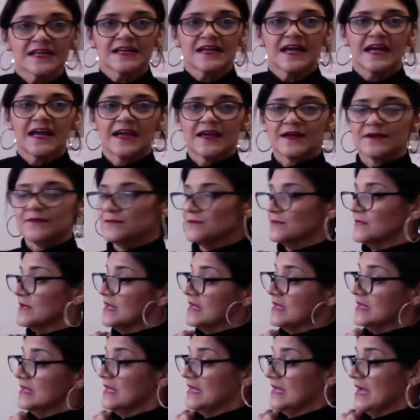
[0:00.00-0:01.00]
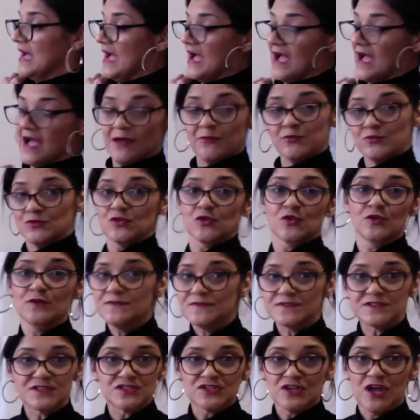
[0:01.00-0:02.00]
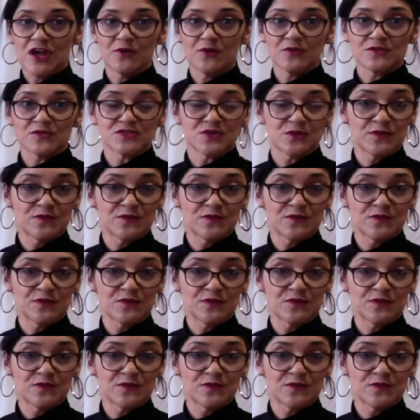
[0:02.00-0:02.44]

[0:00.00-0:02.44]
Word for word: um, I would love to know. So